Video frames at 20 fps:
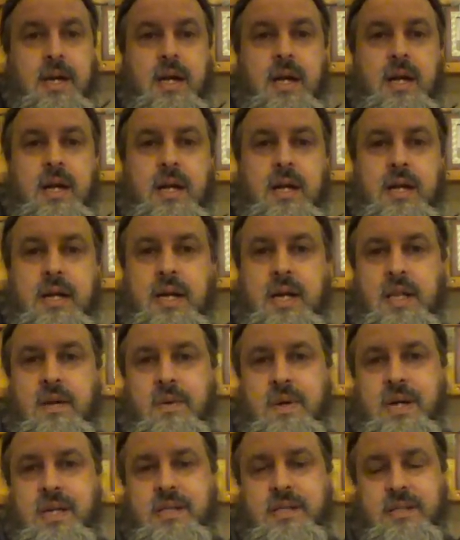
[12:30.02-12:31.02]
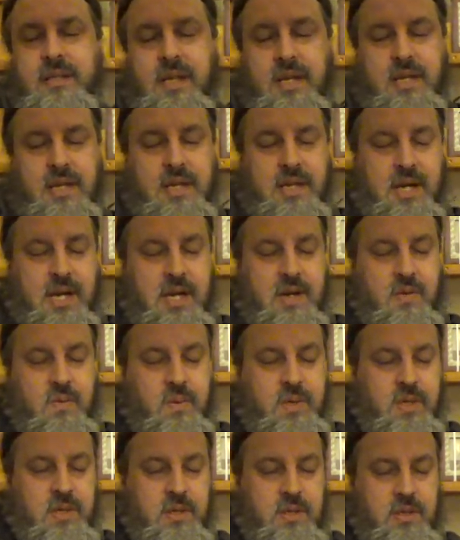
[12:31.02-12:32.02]
uh, anyways, uh, I
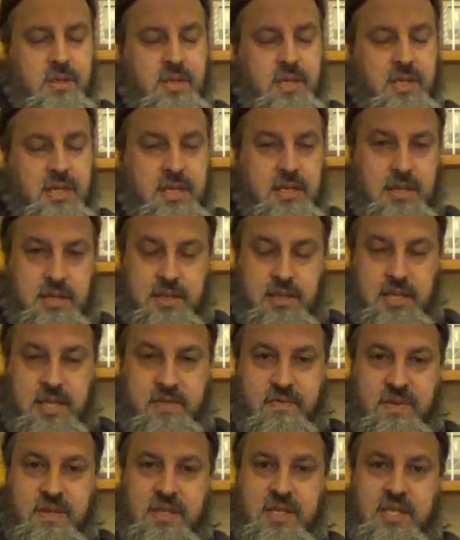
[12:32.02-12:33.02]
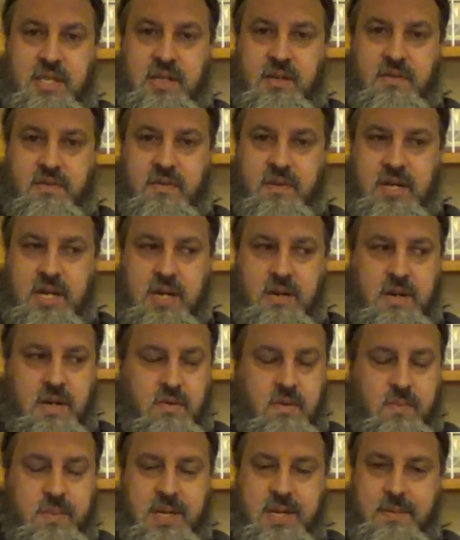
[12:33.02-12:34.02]
will uh, leave this here for now.
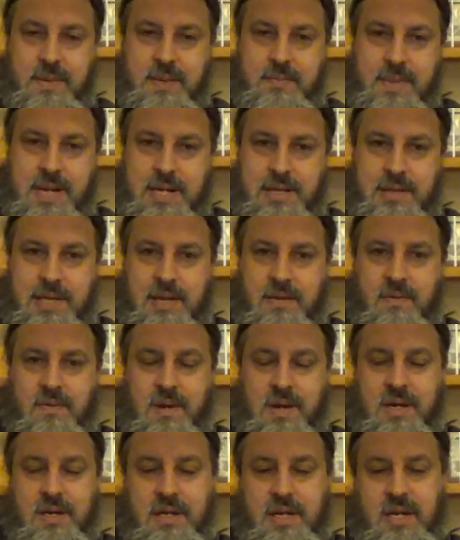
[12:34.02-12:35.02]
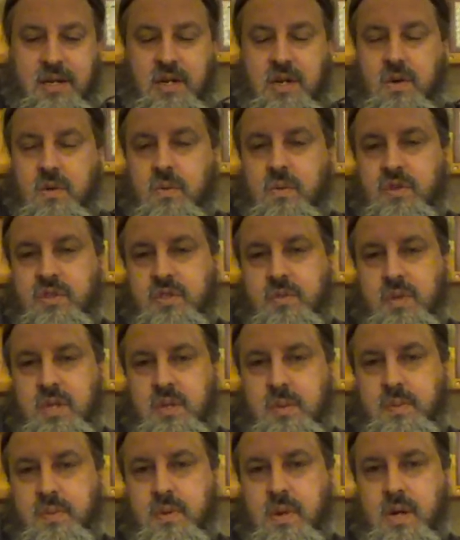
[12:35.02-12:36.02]
I will be coming back later on to let you know so
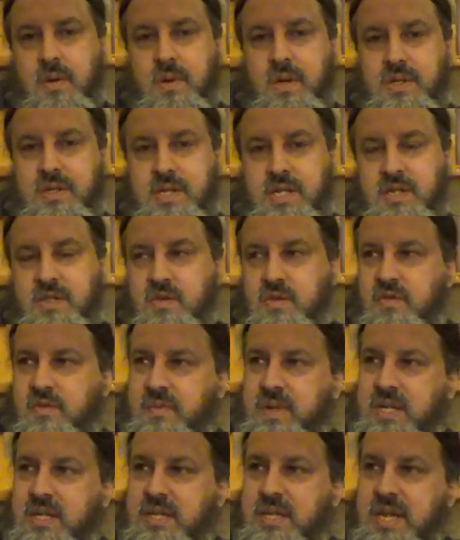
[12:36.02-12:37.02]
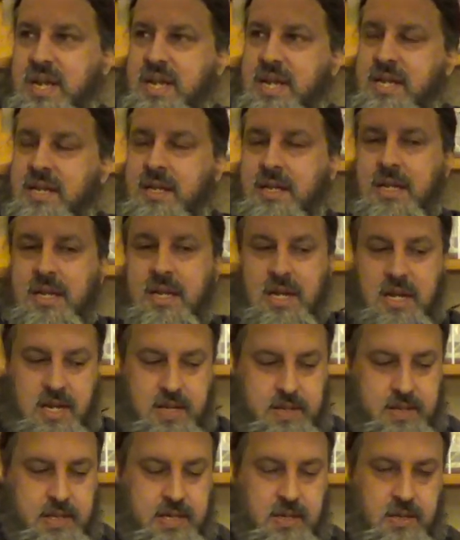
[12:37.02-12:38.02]
what the progress is, sort of midday.
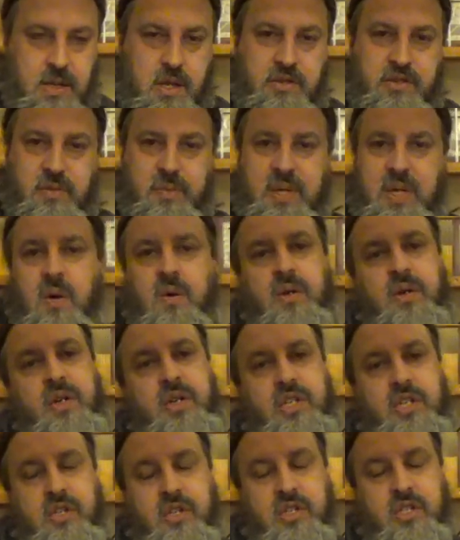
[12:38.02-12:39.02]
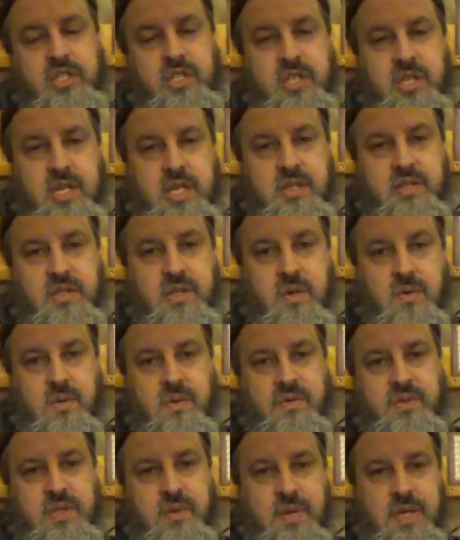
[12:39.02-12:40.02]
And then I'll also be going to church tonight, so
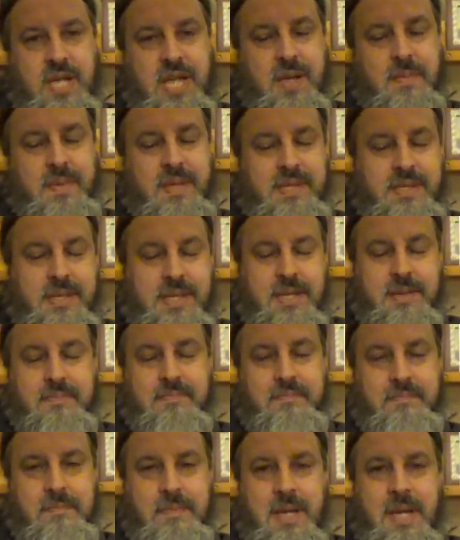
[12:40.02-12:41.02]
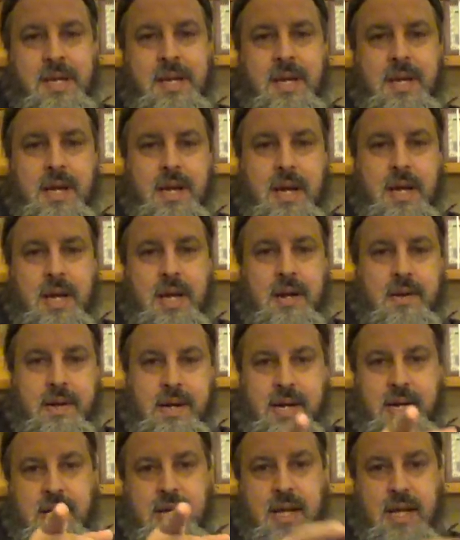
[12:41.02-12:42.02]
we'll see what happens then.
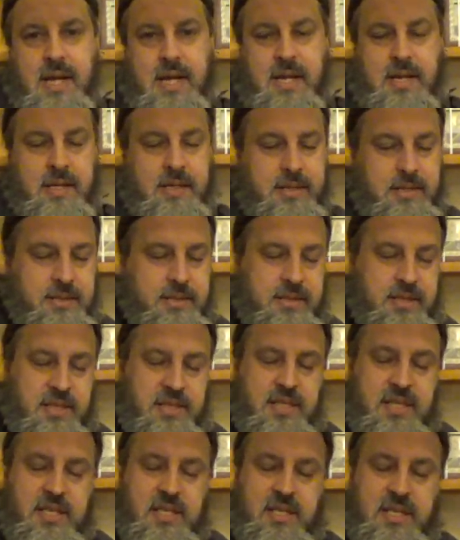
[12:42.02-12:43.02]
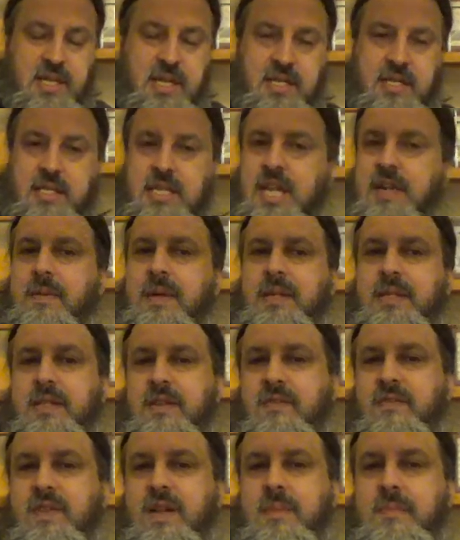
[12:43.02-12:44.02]
Alright, I'll see you in the next segment
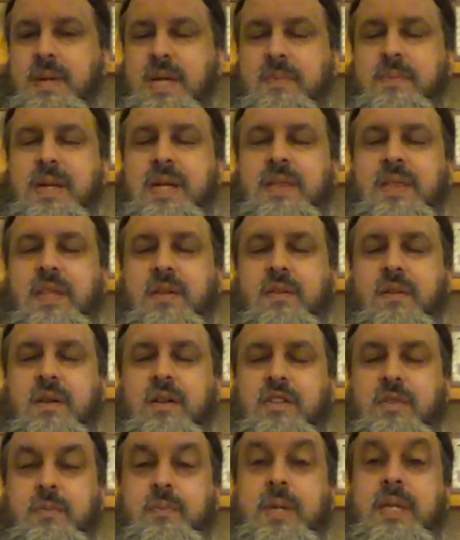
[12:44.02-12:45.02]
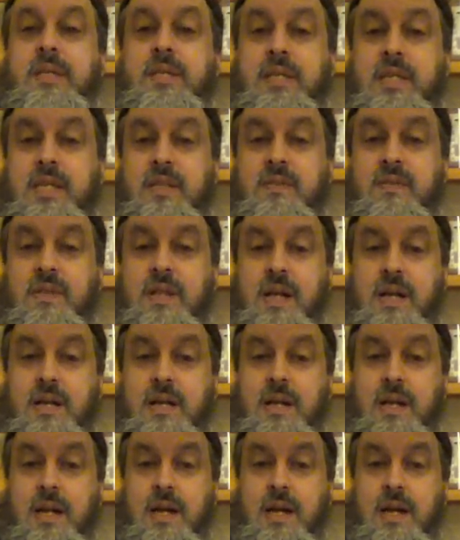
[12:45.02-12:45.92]
of uh, Big Bang Theory, also B T S vlog.